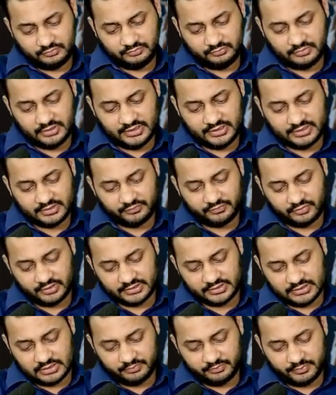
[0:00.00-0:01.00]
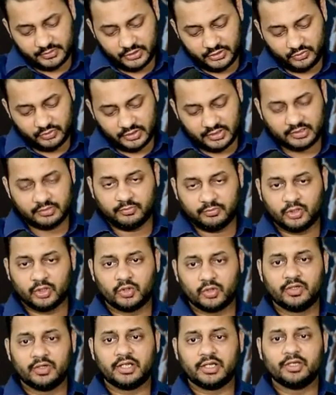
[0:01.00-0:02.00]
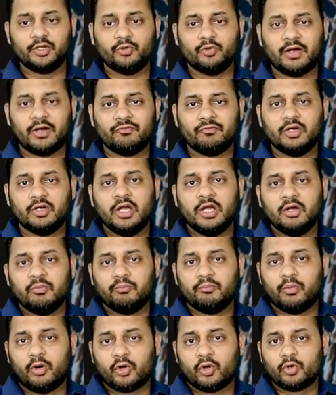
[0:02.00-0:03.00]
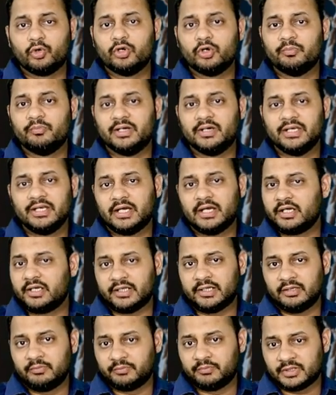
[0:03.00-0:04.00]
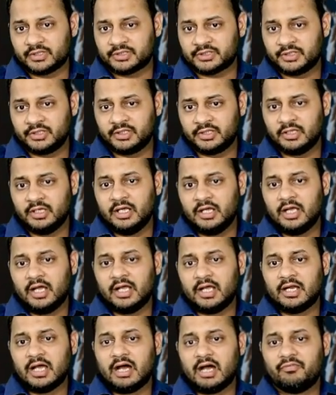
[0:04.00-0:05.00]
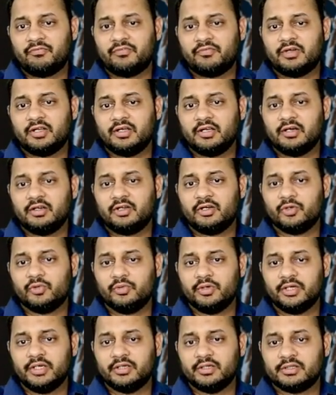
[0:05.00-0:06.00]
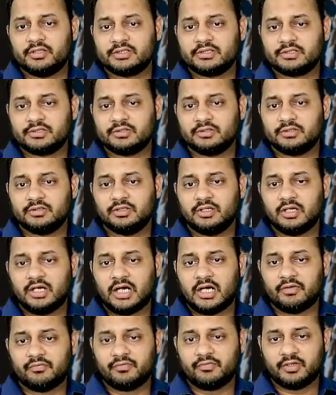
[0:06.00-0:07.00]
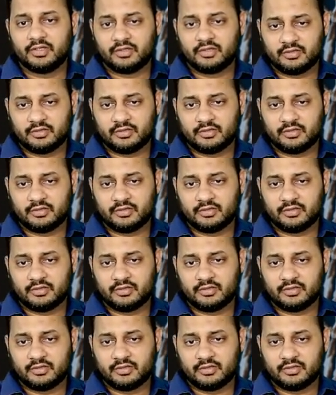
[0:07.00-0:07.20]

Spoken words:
let's say for example you are the borrower and you have borrowed money at 10%, and after 2 years, after